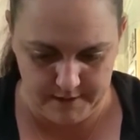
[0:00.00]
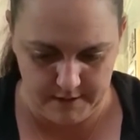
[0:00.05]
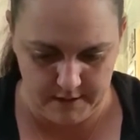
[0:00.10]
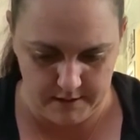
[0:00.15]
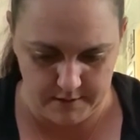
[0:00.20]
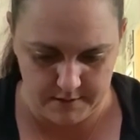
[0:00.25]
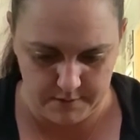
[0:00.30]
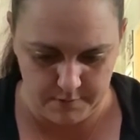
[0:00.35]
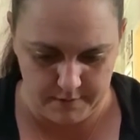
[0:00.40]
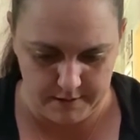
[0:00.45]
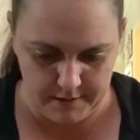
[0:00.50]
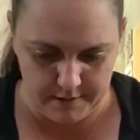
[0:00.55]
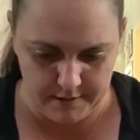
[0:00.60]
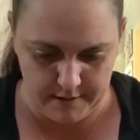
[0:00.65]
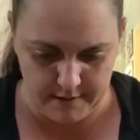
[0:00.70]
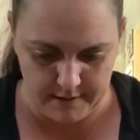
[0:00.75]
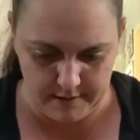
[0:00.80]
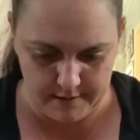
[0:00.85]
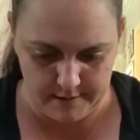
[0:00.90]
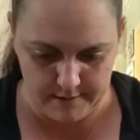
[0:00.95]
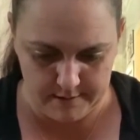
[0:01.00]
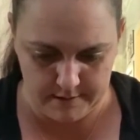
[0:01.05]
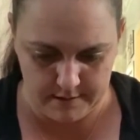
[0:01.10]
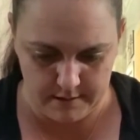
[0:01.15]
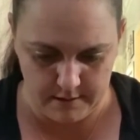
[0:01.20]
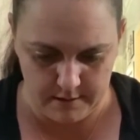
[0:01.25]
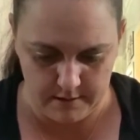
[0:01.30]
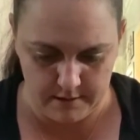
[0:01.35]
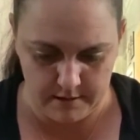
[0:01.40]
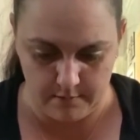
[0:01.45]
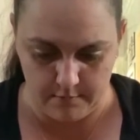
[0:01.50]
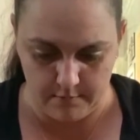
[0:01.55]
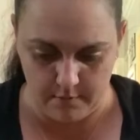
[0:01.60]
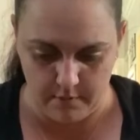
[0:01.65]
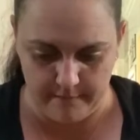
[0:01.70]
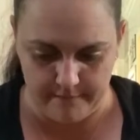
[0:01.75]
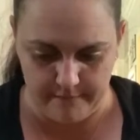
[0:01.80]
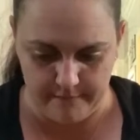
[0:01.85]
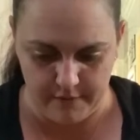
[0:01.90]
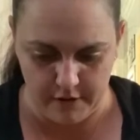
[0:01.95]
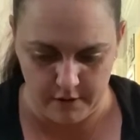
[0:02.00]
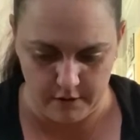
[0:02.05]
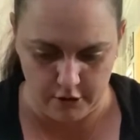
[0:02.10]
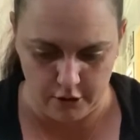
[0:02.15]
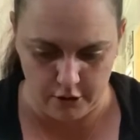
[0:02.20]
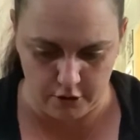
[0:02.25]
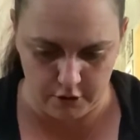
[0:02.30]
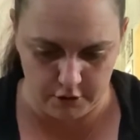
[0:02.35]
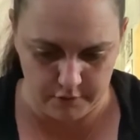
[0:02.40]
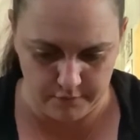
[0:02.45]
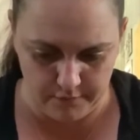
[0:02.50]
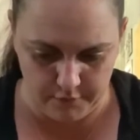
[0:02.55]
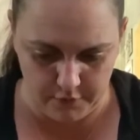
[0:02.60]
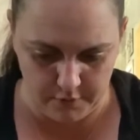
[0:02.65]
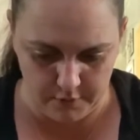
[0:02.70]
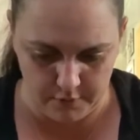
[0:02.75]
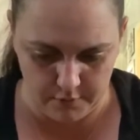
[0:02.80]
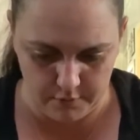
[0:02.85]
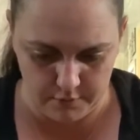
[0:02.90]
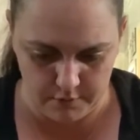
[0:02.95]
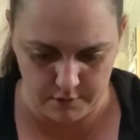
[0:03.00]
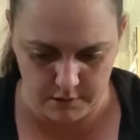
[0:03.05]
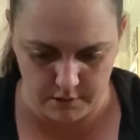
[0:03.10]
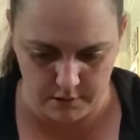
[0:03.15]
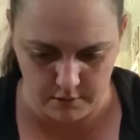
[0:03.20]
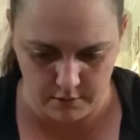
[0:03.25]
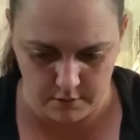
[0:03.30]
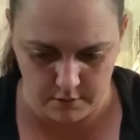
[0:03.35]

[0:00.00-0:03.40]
as well as some very large photos.